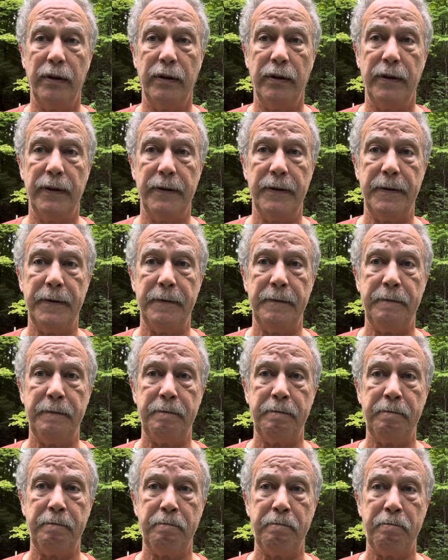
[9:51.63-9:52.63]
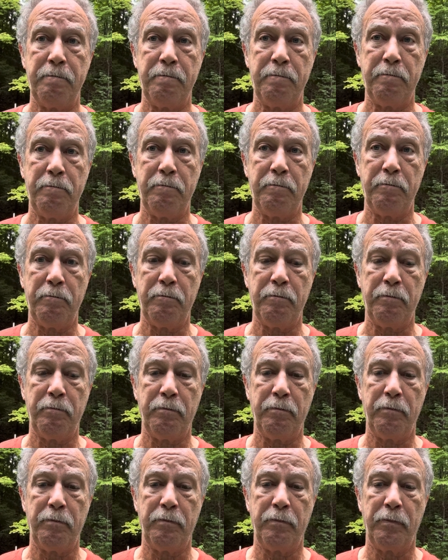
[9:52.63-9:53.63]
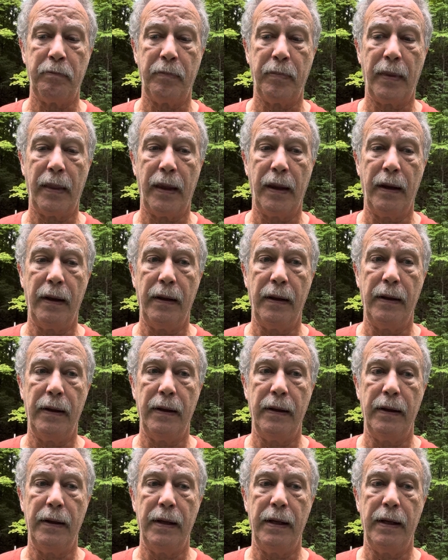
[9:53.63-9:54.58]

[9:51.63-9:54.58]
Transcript: No one is speaking in this clip.